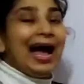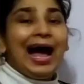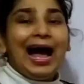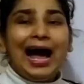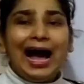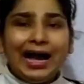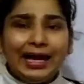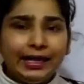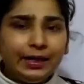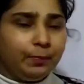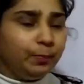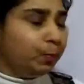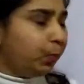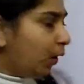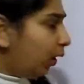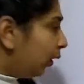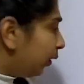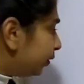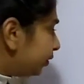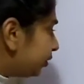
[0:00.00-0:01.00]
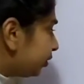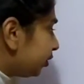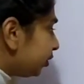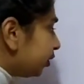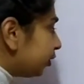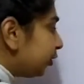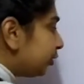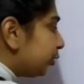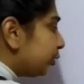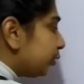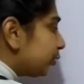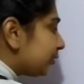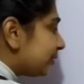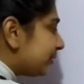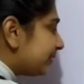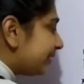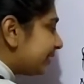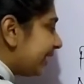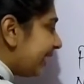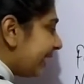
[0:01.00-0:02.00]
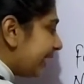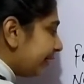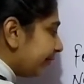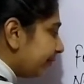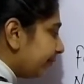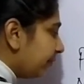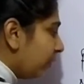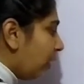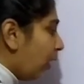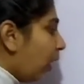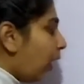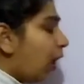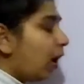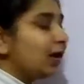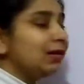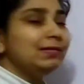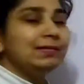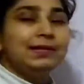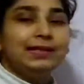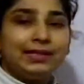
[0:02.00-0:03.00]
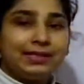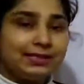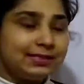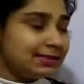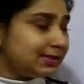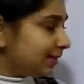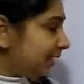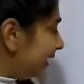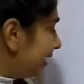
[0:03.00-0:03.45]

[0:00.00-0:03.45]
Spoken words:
I want to save all this